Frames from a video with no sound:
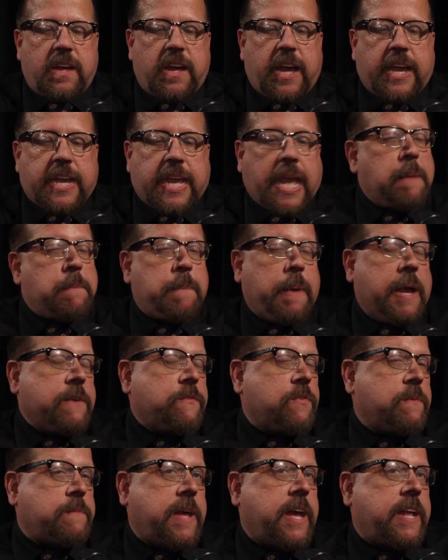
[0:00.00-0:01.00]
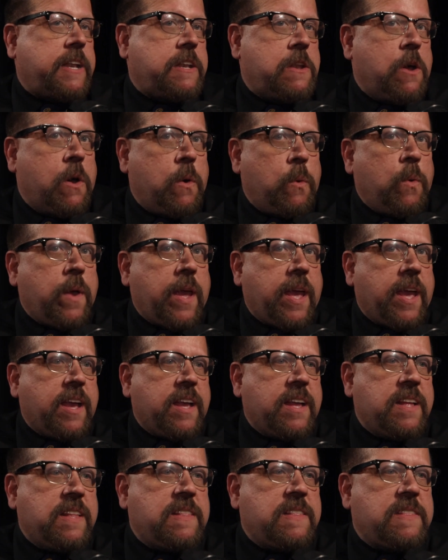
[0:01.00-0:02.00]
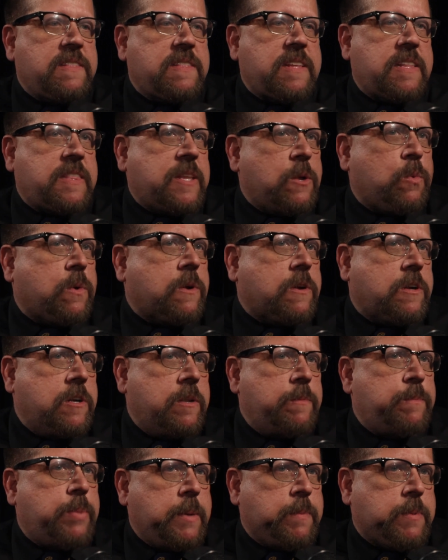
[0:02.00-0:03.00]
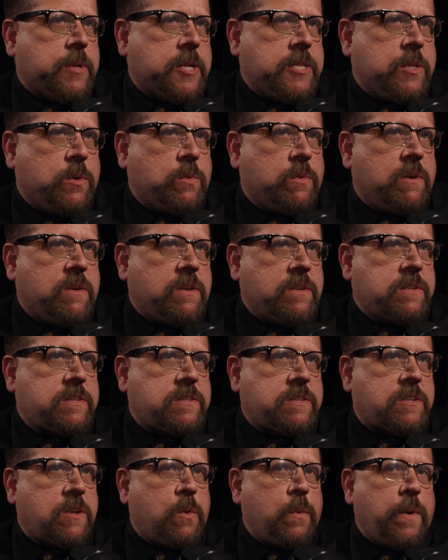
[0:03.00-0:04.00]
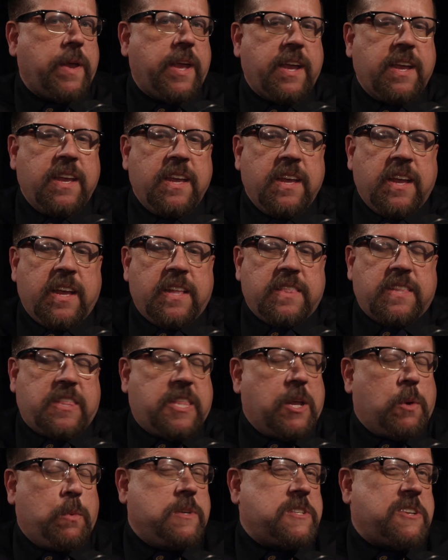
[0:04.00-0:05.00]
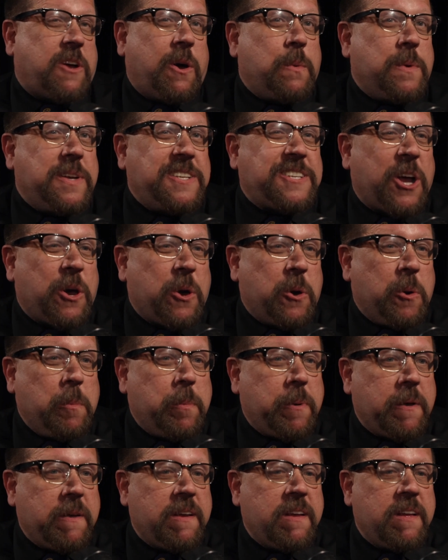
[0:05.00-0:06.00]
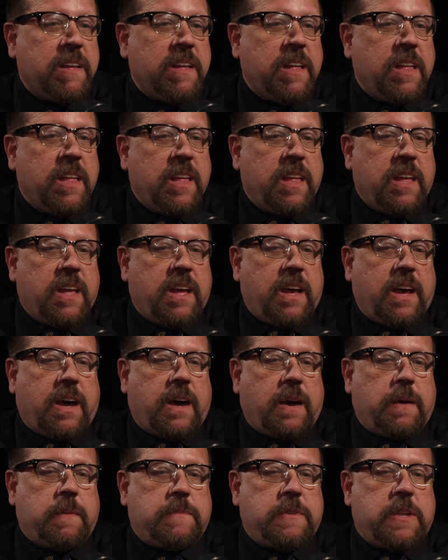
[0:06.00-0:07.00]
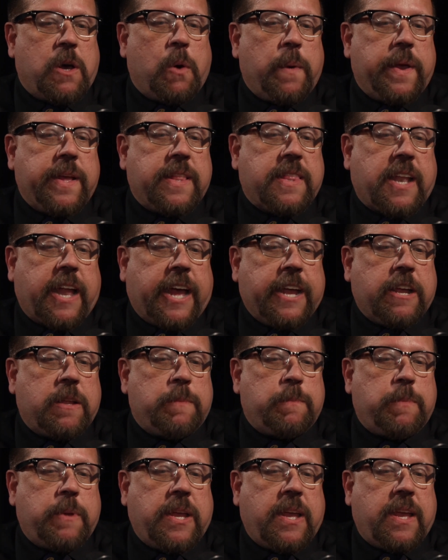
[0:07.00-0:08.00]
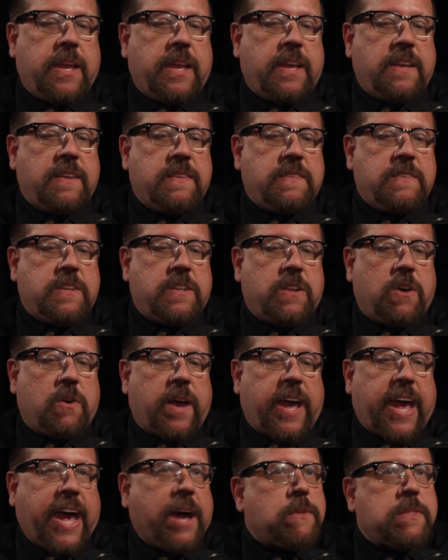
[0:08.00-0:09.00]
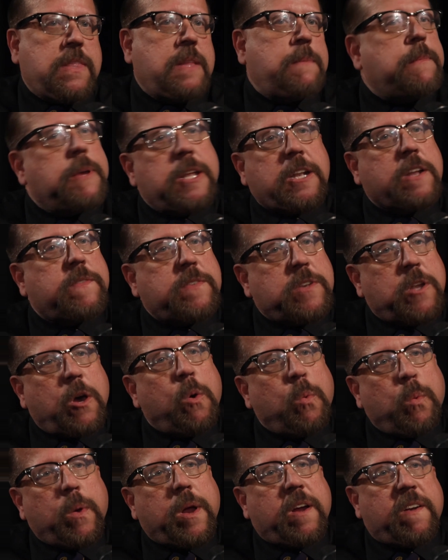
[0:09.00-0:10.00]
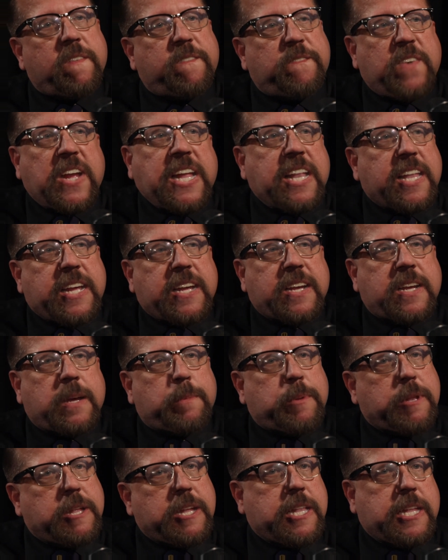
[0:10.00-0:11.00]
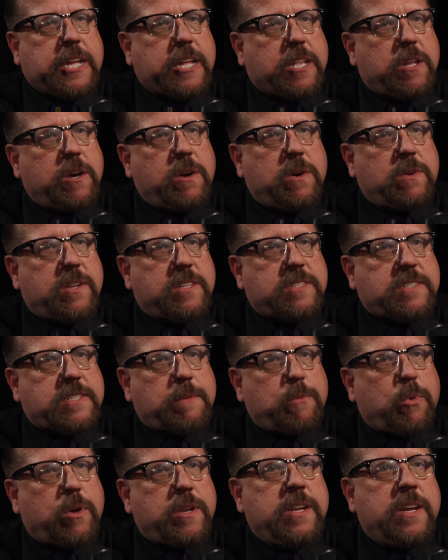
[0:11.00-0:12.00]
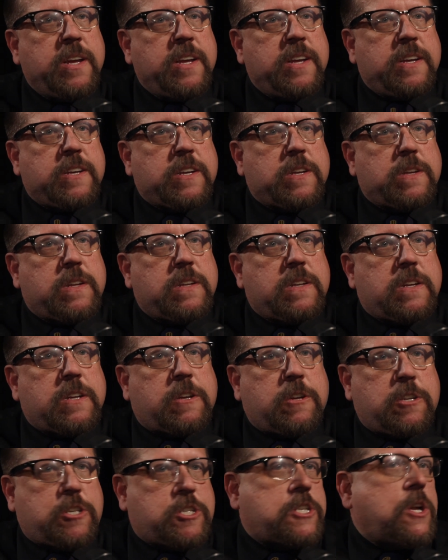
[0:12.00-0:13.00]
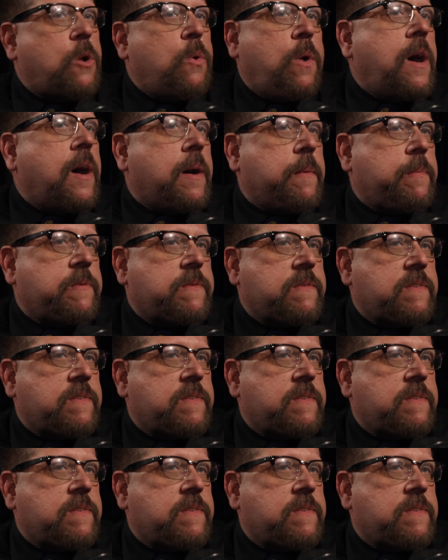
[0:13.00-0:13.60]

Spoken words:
I came back from that knowing that there were good people in the world, knowing that there was always hope, knowing that I could be, out in the middle of nowhere, feeling completely alone, and someone could show up